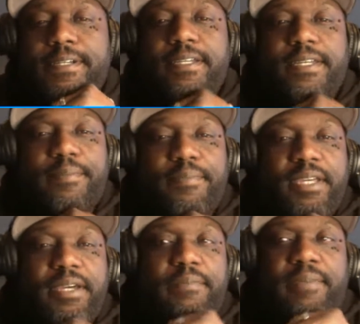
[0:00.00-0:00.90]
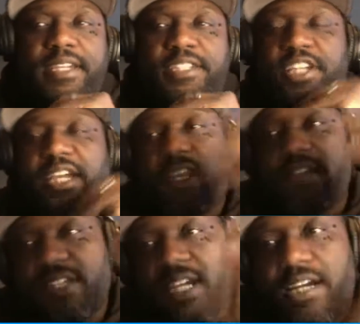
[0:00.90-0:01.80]
Hit me up, man. Check
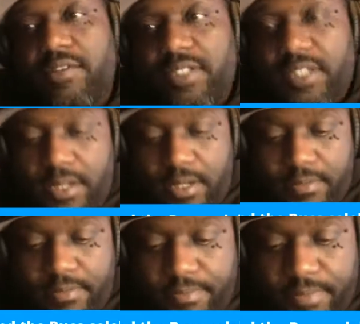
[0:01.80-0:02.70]
out the